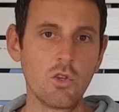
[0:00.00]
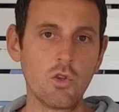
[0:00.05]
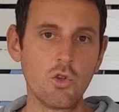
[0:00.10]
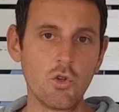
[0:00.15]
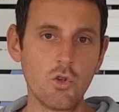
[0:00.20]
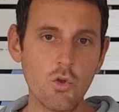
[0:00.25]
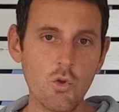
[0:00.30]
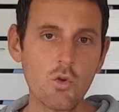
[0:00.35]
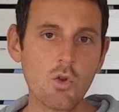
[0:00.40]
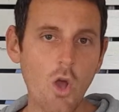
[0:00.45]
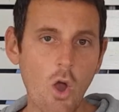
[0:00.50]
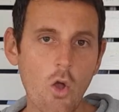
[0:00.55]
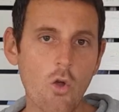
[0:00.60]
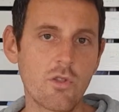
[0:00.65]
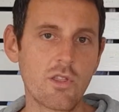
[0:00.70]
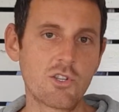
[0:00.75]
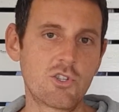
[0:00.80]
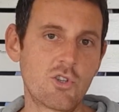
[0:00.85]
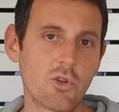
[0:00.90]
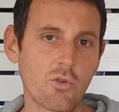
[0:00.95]
You know
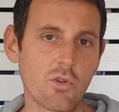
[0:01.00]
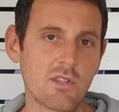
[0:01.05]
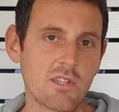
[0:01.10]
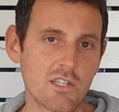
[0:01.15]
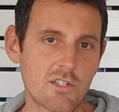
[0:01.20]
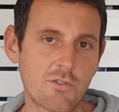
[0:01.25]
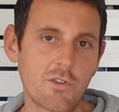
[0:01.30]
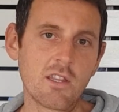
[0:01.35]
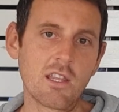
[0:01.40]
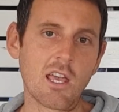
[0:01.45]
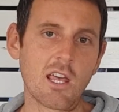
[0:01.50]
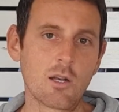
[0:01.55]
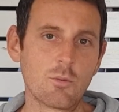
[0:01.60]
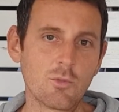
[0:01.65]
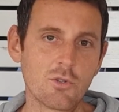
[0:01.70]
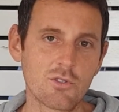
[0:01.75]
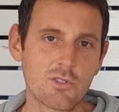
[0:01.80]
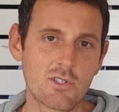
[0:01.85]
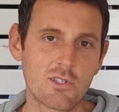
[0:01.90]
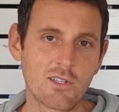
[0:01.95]
that you're in this for the
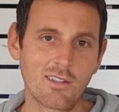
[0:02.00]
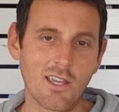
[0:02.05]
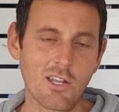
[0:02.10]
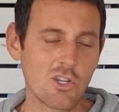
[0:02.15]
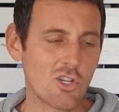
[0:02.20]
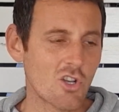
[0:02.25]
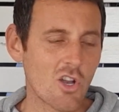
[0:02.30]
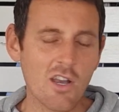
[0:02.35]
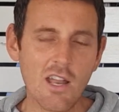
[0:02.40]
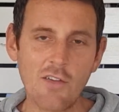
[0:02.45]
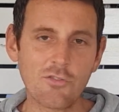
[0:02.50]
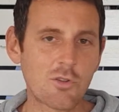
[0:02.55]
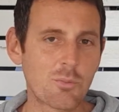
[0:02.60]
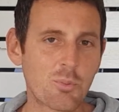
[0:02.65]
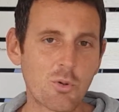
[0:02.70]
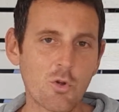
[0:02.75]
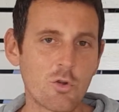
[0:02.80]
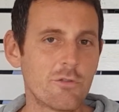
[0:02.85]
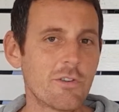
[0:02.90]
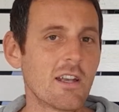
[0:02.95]
animals, and you don't have to
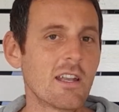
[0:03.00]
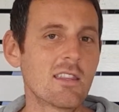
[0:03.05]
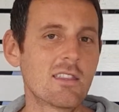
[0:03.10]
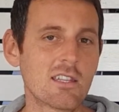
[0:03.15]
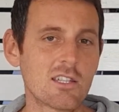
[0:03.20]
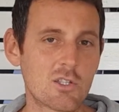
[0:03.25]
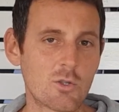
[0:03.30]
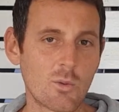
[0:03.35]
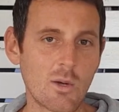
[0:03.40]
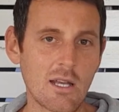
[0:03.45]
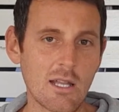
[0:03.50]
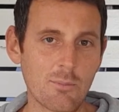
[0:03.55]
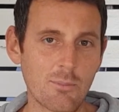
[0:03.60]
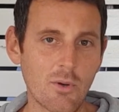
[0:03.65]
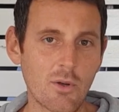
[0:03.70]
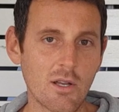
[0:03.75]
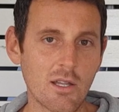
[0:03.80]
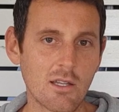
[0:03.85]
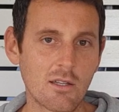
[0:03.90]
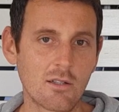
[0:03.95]
prove anything to
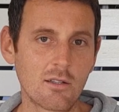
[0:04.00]
anybody.